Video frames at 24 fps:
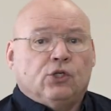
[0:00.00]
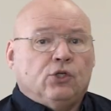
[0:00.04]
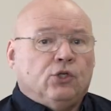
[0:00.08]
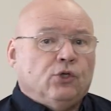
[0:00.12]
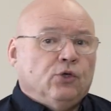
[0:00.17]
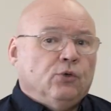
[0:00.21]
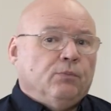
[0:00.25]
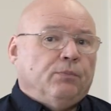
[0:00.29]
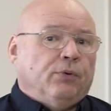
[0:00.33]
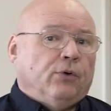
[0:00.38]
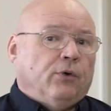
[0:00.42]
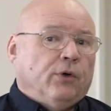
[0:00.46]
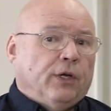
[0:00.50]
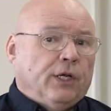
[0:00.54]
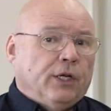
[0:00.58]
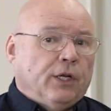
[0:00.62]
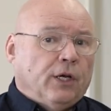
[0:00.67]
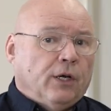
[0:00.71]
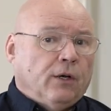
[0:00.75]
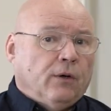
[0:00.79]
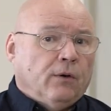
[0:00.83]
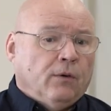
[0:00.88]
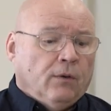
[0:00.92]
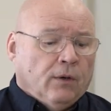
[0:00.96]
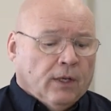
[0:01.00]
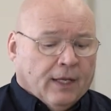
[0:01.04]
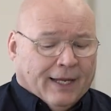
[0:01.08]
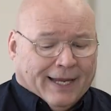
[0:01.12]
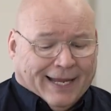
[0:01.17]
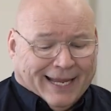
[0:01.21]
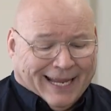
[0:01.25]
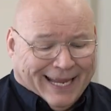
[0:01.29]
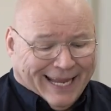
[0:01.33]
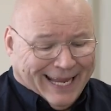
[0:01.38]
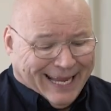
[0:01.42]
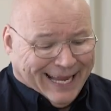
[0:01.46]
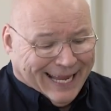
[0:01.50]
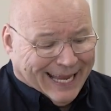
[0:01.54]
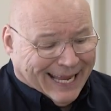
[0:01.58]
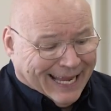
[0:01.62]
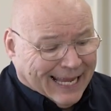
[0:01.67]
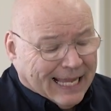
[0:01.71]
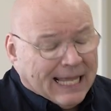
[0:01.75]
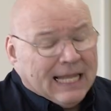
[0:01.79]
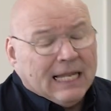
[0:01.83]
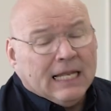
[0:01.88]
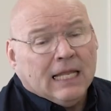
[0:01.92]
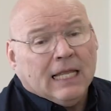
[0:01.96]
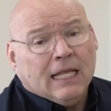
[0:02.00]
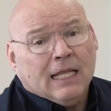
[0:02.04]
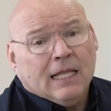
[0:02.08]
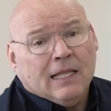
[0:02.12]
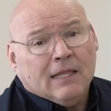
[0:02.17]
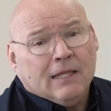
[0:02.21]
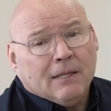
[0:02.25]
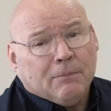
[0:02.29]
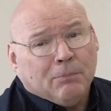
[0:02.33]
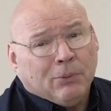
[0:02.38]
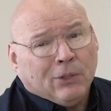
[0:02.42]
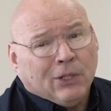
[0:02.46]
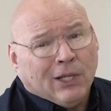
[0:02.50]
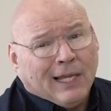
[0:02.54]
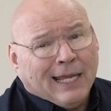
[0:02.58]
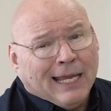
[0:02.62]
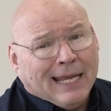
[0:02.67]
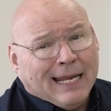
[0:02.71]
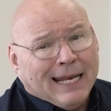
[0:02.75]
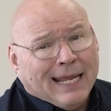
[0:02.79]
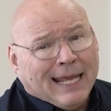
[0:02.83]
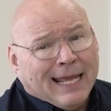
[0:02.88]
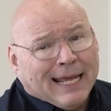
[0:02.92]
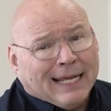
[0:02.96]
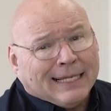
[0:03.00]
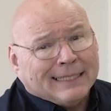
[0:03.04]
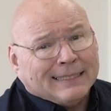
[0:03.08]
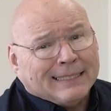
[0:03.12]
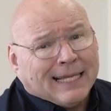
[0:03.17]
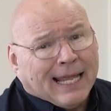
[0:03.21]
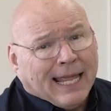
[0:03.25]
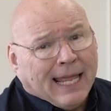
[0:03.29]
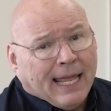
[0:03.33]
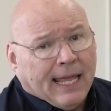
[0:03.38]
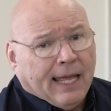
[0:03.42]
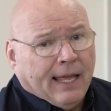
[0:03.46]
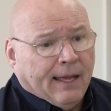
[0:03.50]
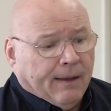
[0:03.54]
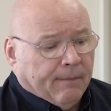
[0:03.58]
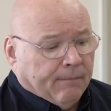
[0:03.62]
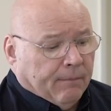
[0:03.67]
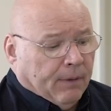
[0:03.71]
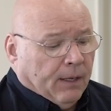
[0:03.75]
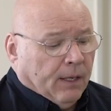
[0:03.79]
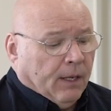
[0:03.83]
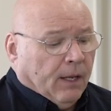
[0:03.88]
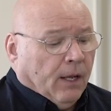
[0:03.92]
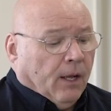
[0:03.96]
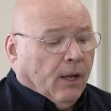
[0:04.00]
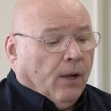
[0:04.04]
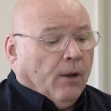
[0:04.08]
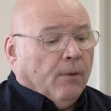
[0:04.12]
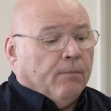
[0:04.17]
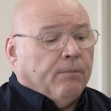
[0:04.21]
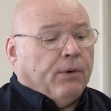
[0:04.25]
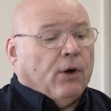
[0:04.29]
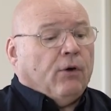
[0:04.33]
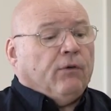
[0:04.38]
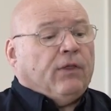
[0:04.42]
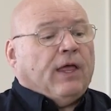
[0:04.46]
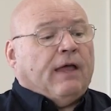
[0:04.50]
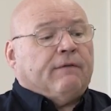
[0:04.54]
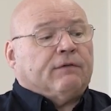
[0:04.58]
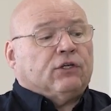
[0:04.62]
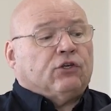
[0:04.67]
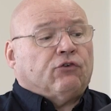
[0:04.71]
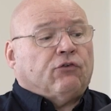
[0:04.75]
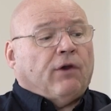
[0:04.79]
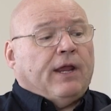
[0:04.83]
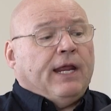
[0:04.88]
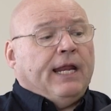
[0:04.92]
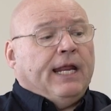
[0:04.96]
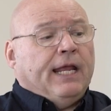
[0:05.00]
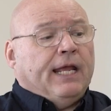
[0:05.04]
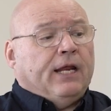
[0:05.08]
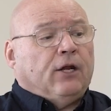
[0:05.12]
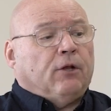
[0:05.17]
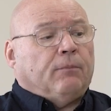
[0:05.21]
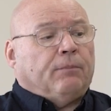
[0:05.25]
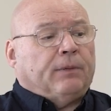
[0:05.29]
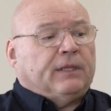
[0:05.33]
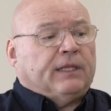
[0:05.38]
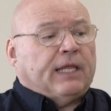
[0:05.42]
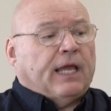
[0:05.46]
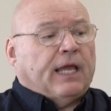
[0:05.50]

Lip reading: 2.0 and the PLANEX M both have a straight handle, but